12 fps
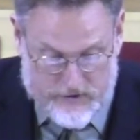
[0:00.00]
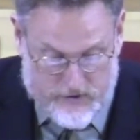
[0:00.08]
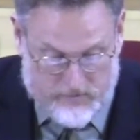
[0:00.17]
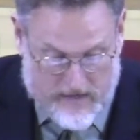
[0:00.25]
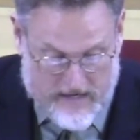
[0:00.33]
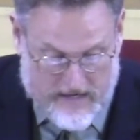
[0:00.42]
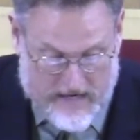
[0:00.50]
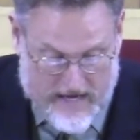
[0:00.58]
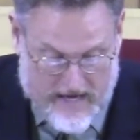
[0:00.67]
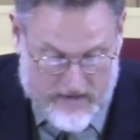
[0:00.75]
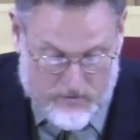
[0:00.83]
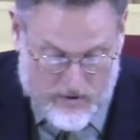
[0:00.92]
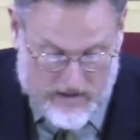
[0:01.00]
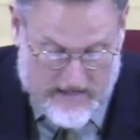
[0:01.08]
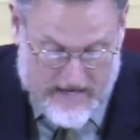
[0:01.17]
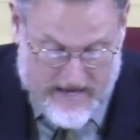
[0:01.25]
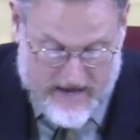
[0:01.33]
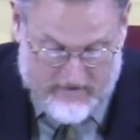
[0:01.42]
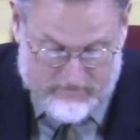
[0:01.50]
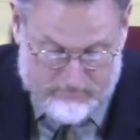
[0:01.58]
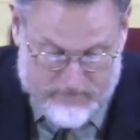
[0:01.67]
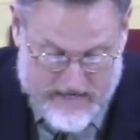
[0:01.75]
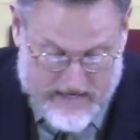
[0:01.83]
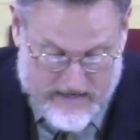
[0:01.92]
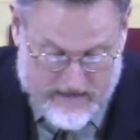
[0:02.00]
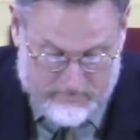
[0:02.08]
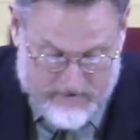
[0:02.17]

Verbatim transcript: to my God while I have being.